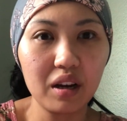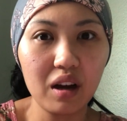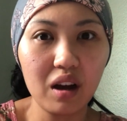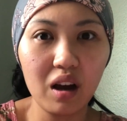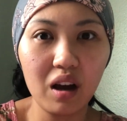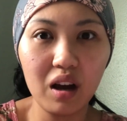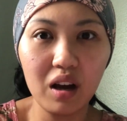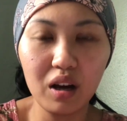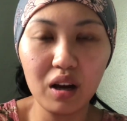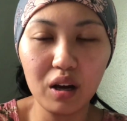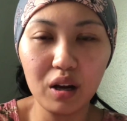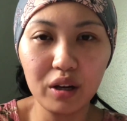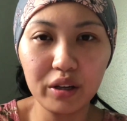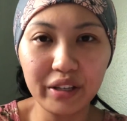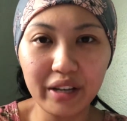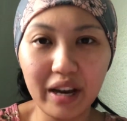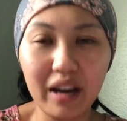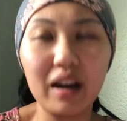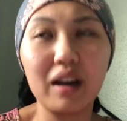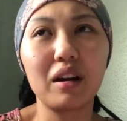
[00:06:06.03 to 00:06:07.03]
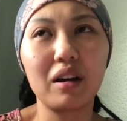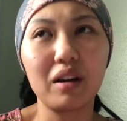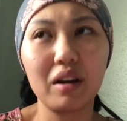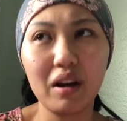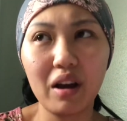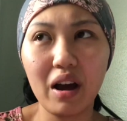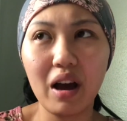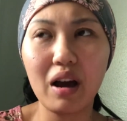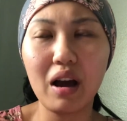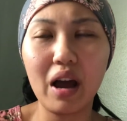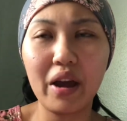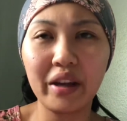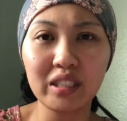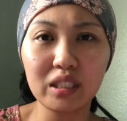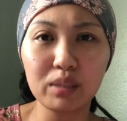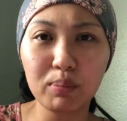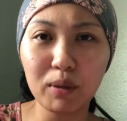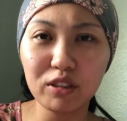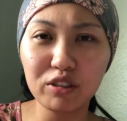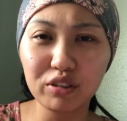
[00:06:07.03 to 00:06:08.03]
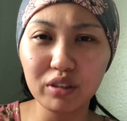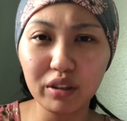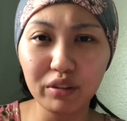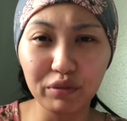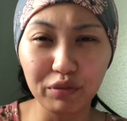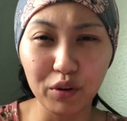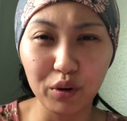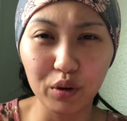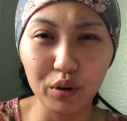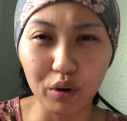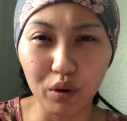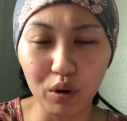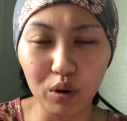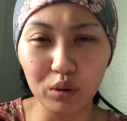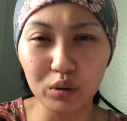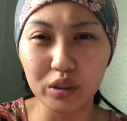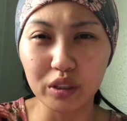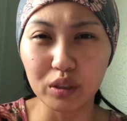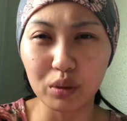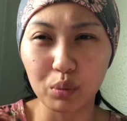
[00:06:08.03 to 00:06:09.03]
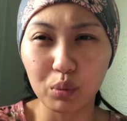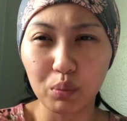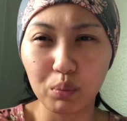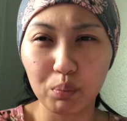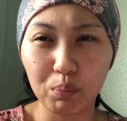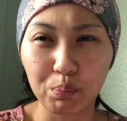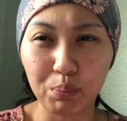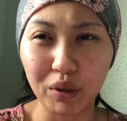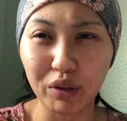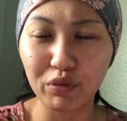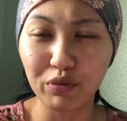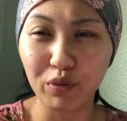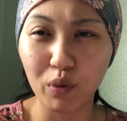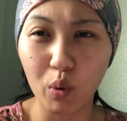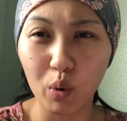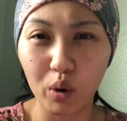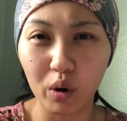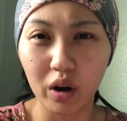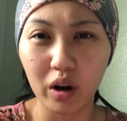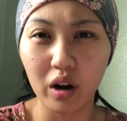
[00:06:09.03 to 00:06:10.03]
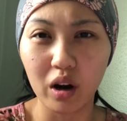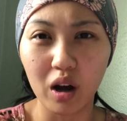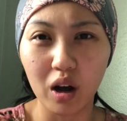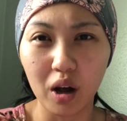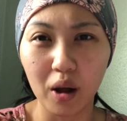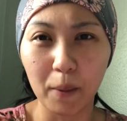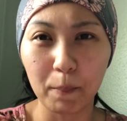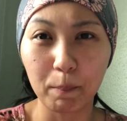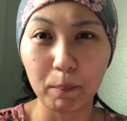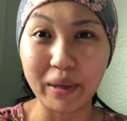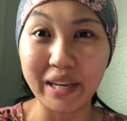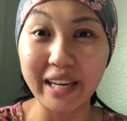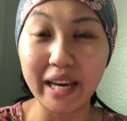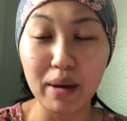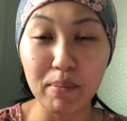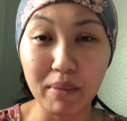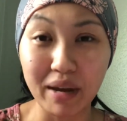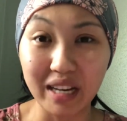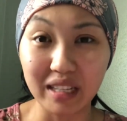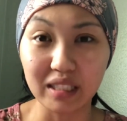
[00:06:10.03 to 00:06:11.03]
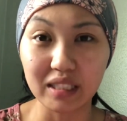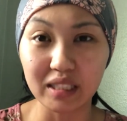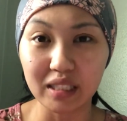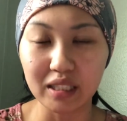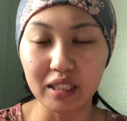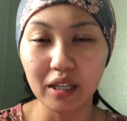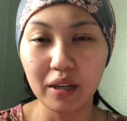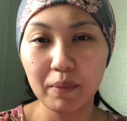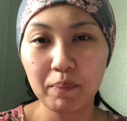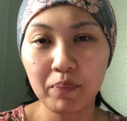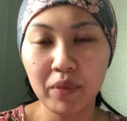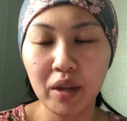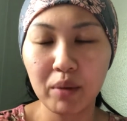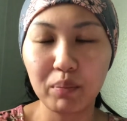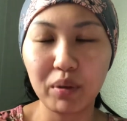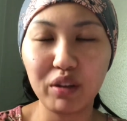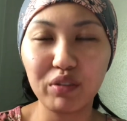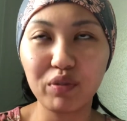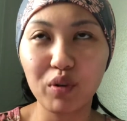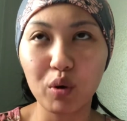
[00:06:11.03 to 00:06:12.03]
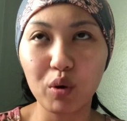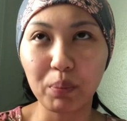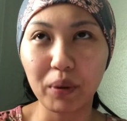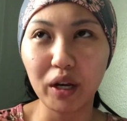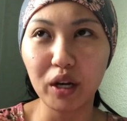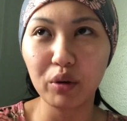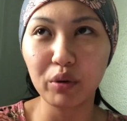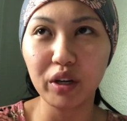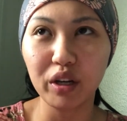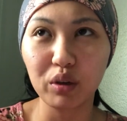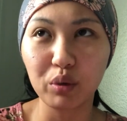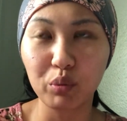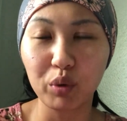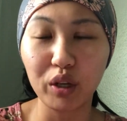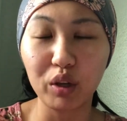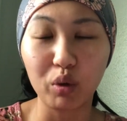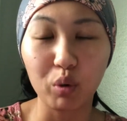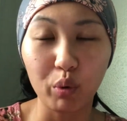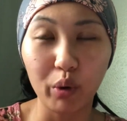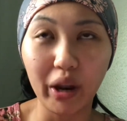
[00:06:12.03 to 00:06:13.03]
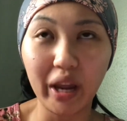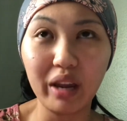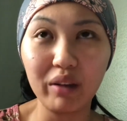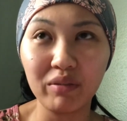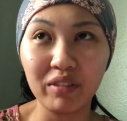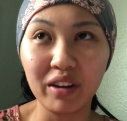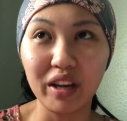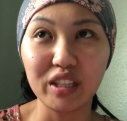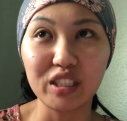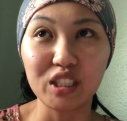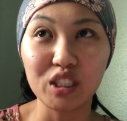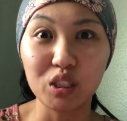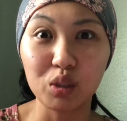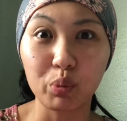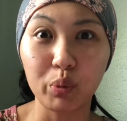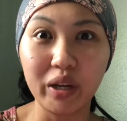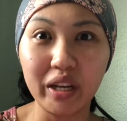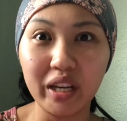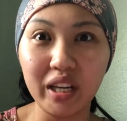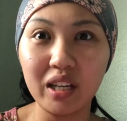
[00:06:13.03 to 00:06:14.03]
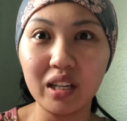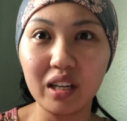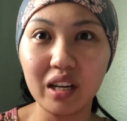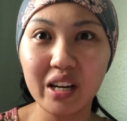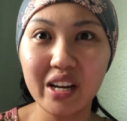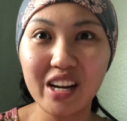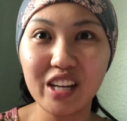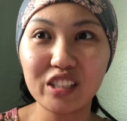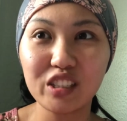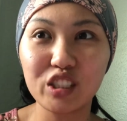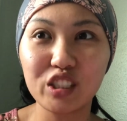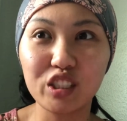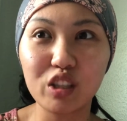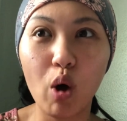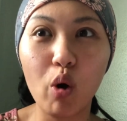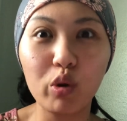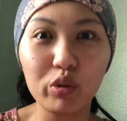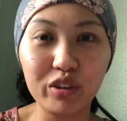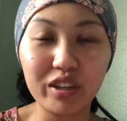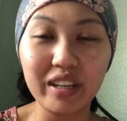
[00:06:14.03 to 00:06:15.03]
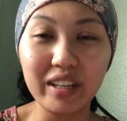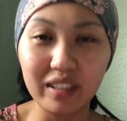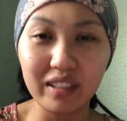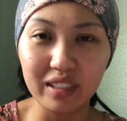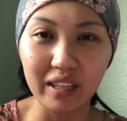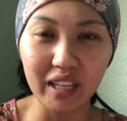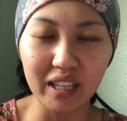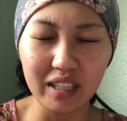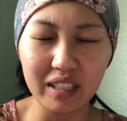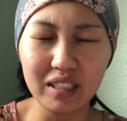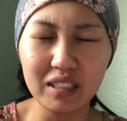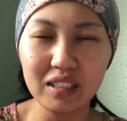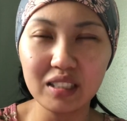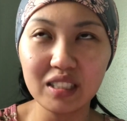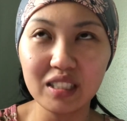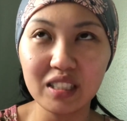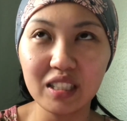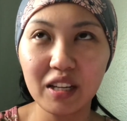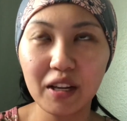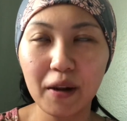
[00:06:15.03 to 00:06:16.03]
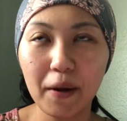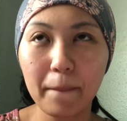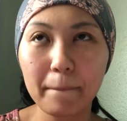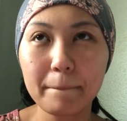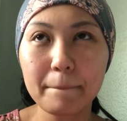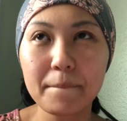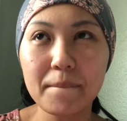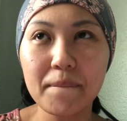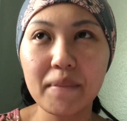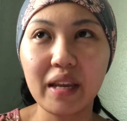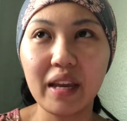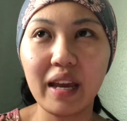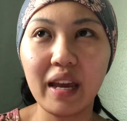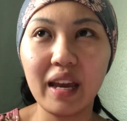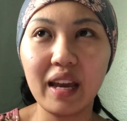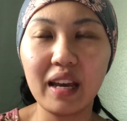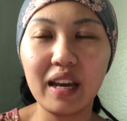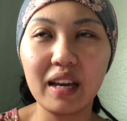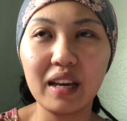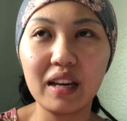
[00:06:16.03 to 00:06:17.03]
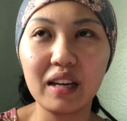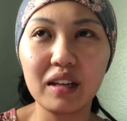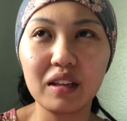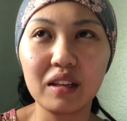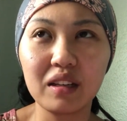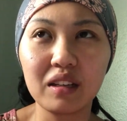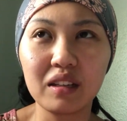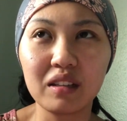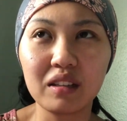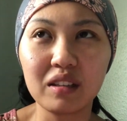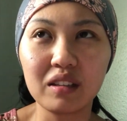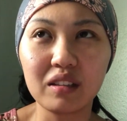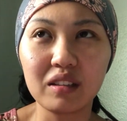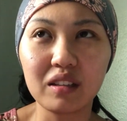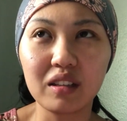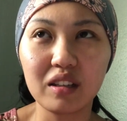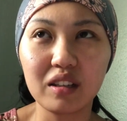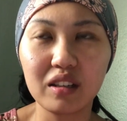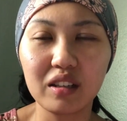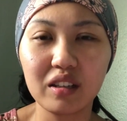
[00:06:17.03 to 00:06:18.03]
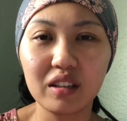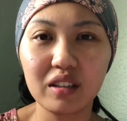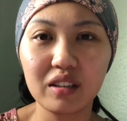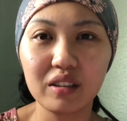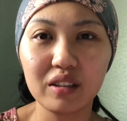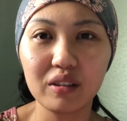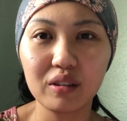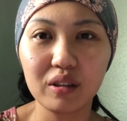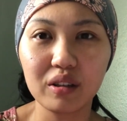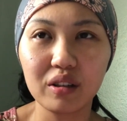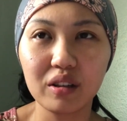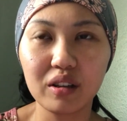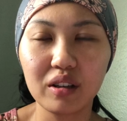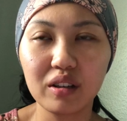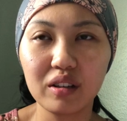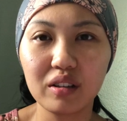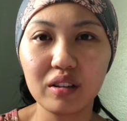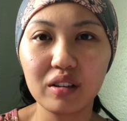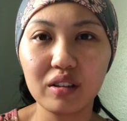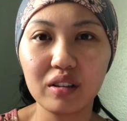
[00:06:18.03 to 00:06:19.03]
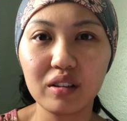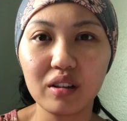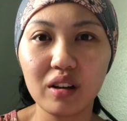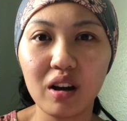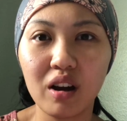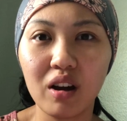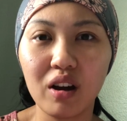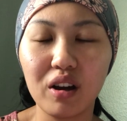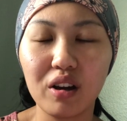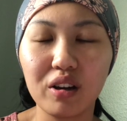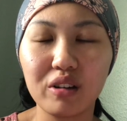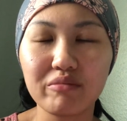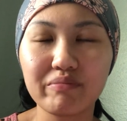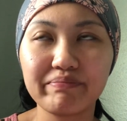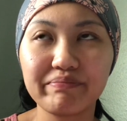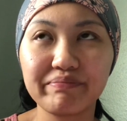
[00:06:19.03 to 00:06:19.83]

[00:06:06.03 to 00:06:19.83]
uh yeah, especially for girls before um, PMS, before period, we crave like sweet, salty things, and um,